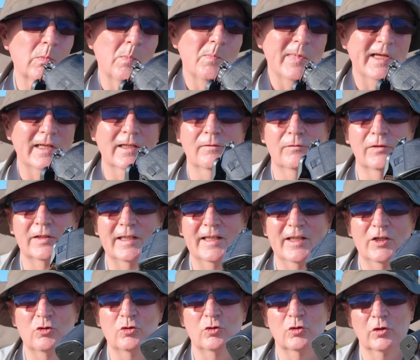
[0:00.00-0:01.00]

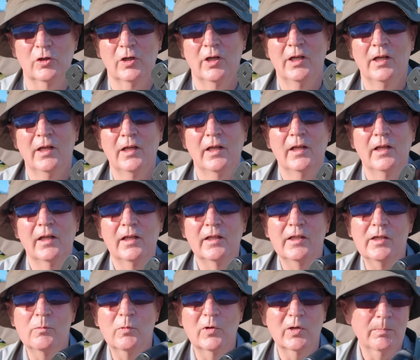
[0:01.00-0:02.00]
magnification,
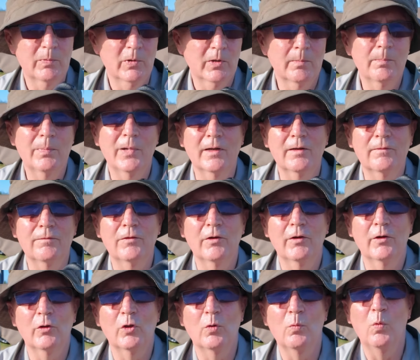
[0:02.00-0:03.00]
you want to put a butterfly
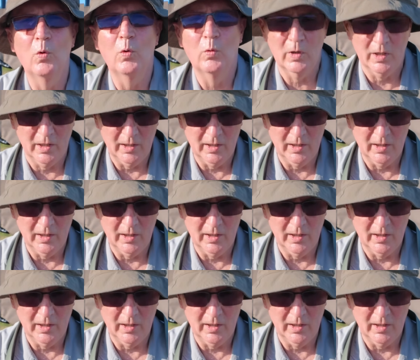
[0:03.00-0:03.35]
on the wall at